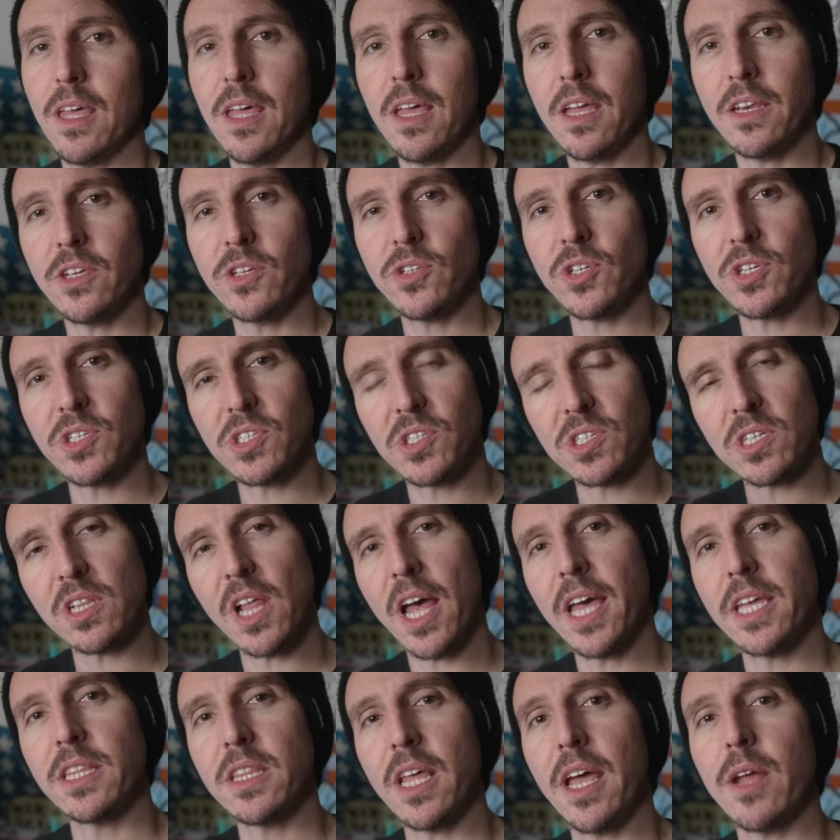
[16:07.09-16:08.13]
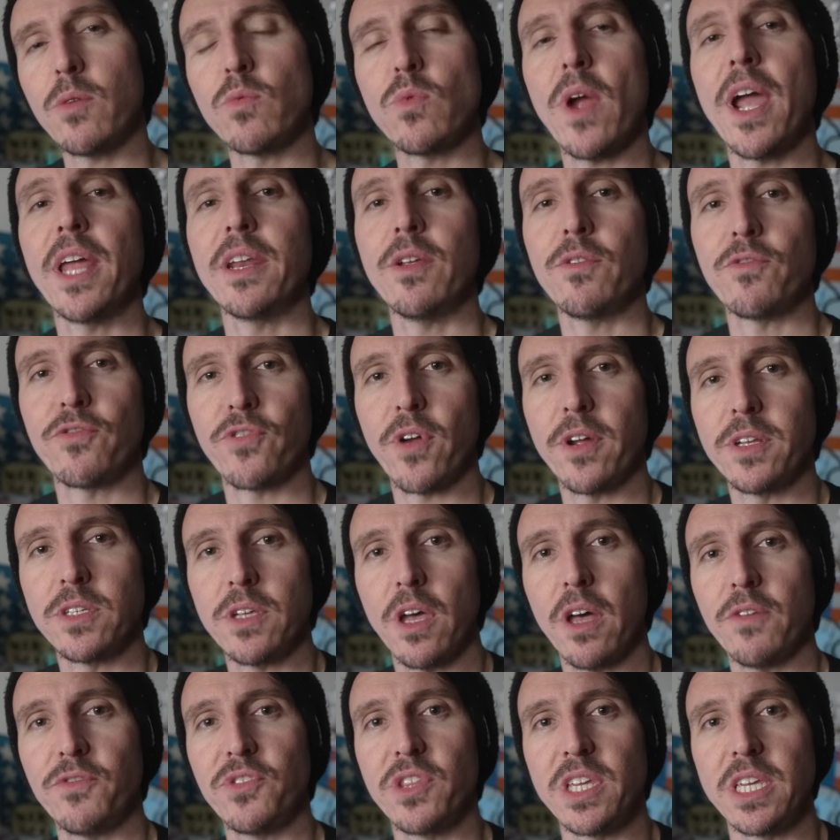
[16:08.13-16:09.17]
And you just slide that right in front
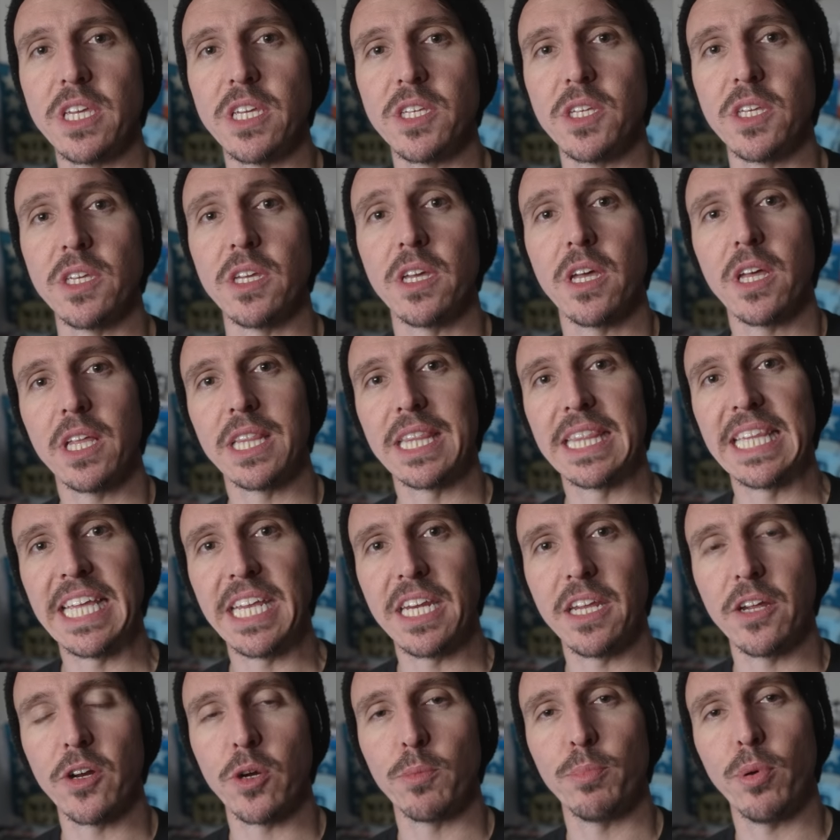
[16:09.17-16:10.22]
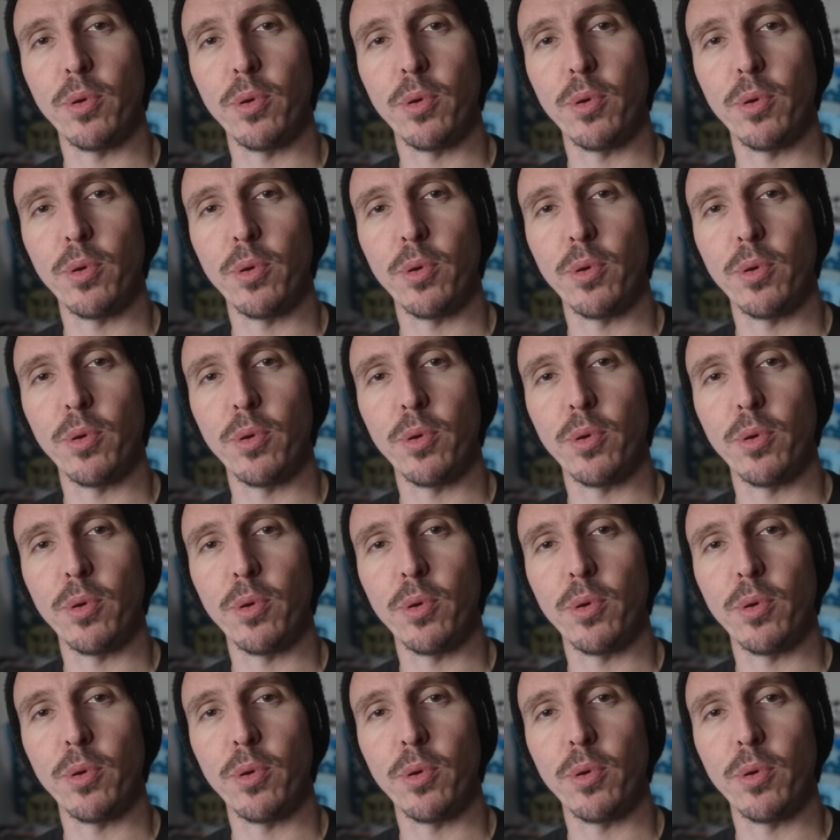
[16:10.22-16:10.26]
of the linear